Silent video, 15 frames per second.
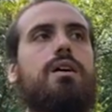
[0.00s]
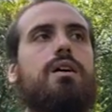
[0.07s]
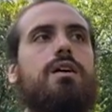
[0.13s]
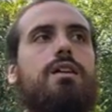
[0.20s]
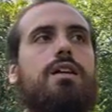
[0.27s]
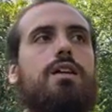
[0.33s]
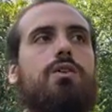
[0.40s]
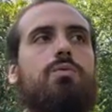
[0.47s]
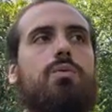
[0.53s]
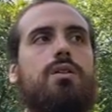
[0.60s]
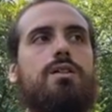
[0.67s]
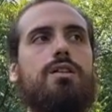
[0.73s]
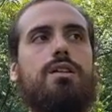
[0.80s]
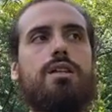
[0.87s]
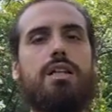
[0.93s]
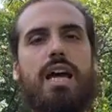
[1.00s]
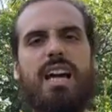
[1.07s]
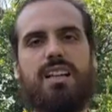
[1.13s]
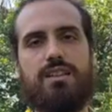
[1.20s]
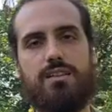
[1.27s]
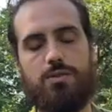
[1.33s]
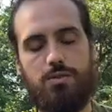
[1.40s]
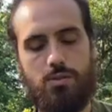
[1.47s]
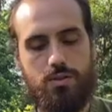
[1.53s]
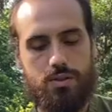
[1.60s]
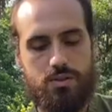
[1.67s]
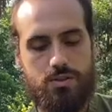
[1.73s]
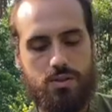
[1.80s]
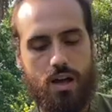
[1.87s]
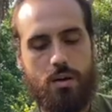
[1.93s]
And then you want the nectar. So
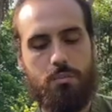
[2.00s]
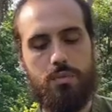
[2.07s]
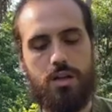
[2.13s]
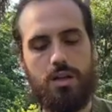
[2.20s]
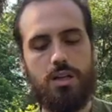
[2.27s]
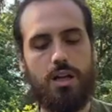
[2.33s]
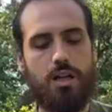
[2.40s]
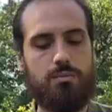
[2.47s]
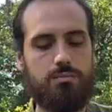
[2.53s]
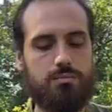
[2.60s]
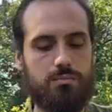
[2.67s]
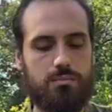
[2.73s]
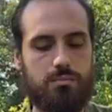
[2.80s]
this amritam,